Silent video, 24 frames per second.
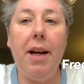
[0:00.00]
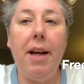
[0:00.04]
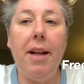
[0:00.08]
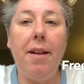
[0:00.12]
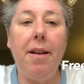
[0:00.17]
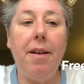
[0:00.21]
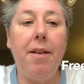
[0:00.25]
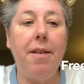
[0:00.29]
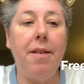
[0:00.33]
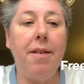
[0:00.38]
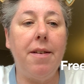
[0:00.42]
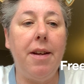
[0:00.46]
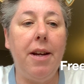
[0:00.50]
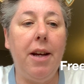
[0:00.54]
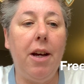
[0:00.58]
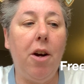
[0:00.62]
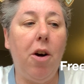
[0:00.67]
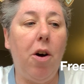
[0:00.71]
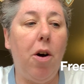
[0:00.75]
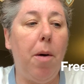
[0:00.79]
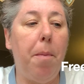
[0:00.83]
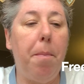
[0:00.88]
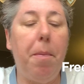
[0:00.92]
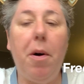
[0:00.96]
in the Disney
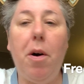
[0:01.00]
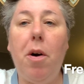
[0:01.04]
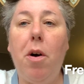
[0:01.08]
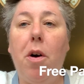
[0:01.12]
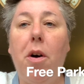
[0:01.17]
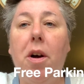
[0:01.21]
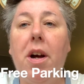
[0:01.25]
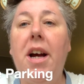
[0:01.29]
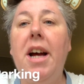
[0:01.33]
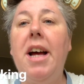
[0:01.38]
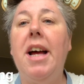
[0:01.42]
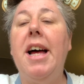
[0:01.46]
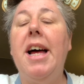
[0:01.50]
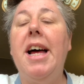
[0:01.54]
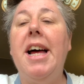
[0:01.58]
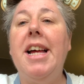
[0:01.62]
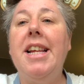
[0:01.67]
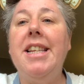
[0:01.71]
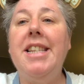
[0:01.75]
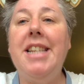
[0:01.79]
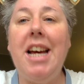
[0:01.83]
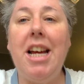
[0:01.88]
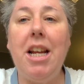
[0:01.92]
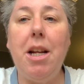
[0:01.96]
car park,
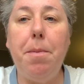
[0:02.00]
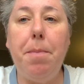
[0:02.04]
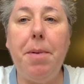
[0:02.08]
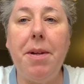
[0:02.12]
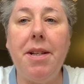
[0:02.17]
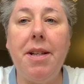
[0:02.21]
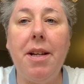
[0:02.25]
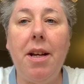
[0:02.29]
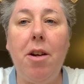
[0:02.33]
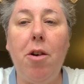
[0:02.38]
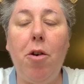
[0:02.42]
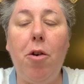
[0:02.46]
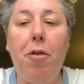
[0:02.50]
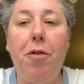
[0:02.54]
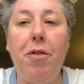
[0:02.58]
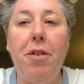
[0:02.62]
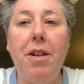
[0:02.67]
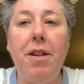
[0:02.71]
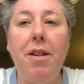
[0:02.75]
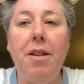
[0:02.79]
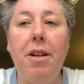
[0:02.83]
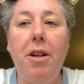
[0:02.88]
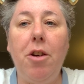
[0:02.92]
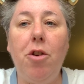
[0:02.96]
10% off
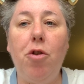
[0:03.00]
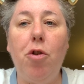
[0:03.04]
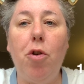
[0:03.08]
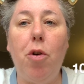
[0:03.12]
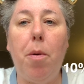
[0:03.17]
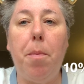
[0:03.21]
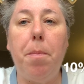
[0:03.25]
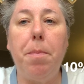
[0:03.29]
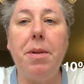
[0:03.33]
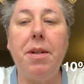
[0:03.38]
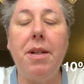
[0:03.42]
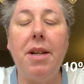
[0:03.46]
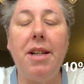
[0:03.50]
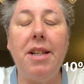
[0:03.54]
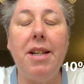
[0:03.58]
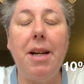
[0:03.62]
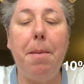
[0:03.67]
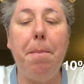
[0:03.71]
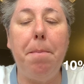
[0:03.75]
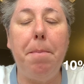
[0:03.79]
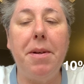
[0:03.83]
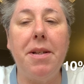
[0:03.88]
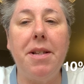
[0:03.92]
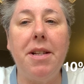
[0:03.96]
Disney shops,
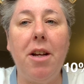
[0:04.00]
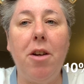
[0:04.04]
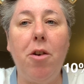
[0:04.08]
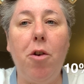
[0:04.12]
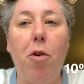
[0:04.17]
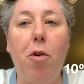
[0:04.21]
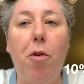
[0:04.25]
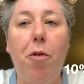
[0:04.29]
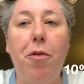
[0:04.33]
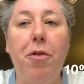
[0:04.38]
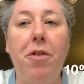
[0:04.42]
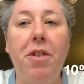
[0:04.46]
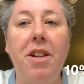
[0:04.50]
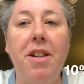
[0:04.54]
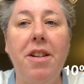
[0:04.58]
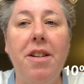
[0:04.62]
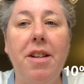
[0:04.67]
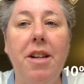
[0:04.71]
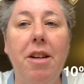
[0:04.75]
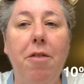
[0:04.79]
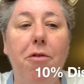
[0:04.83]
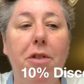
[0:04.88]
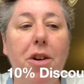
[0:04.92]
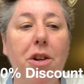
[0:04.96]
10% off
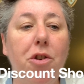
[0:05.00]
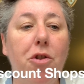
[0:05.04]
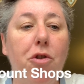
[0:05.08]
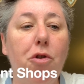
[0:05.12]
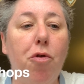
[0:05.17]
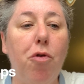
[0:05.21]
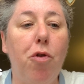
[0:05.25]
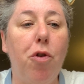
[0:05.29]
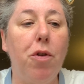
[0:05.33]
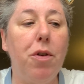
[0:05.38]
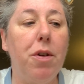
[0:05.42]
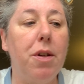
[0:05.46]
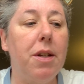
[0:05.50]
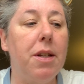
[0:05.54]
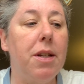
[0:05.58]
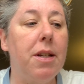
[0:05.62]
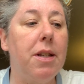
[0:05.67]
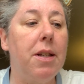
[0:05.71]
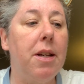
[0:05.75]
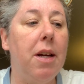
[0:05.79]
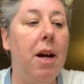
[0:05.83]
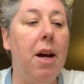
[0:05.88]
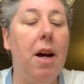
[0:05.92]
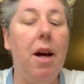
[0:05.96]
Disney
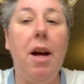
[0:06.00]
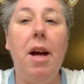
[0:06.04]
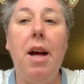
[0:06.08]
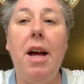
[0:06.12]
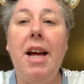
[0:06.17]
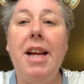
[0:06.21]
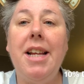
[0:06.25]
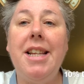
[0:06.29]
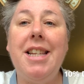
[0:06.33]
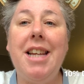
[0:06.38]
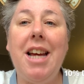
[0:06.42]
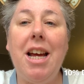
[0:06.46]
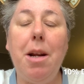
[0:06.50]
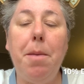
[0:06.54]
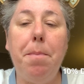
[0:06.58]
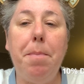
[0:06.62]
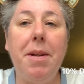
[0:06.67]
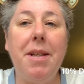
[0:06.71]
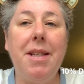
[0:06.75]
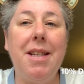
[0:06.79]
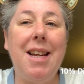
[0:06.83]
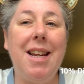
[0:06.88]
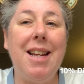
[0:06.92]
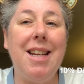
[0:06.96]
restaurants,
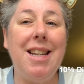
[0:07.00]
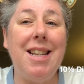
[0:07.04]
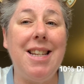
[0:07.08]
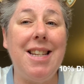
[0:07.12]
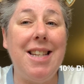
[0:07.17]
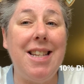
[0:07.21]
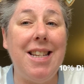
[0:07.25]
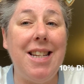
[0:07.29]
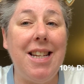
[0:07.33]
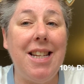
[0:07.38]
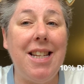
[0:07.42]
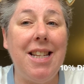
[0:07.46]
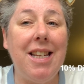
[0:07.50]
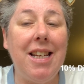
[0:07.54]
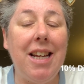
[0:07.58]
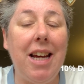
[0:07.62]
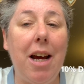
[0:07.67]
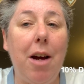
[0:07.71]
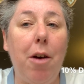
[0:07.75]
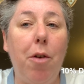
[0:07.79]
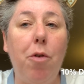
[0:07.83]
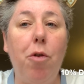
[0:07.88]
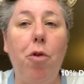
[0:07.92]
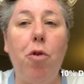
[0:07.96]
10%
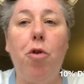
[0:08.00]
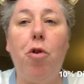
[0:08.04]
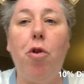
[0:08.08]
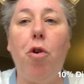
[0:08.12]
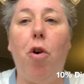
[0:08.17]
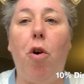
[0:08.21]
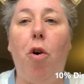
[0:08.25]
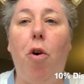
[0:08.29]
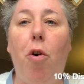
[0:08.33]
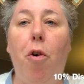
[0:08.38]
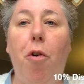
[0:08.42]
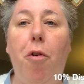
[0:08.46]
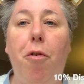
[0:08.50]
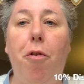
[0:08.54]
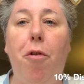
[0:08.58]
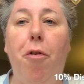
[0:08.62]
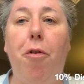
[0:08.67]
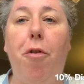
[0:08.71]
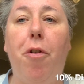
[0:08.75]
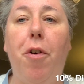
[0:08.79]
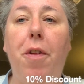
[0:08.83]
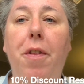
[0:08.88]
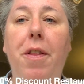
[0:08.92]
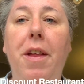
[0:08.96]
discount
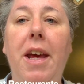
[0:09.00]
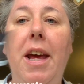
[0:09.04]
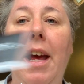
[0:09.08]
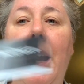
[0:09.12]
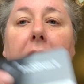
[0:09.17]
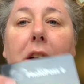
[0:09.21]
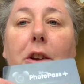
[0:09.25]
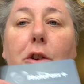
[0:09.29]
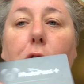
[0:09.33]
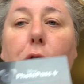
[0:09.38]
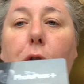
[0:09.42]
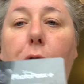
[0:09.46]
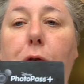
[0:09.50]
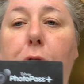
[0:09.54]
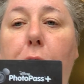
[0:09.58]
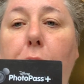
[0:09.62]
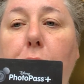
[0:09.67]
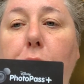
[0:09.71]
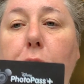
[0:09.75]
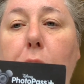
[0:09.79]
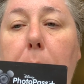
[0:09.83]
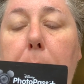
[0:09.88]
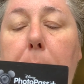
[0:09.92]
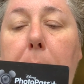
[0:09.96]
off the annual
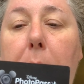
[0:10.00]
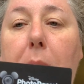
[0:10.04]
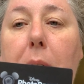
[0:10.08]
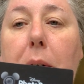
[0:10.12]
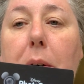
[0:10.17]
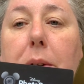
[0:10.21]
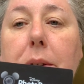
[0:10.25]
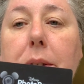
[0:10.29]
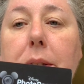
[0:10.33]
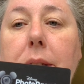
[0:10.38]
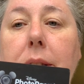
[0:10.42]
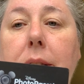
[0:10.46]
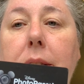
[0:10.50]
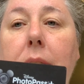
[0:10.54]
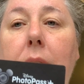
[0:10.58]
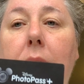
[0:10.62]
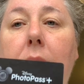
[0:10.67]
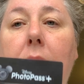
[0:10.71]
photo pass,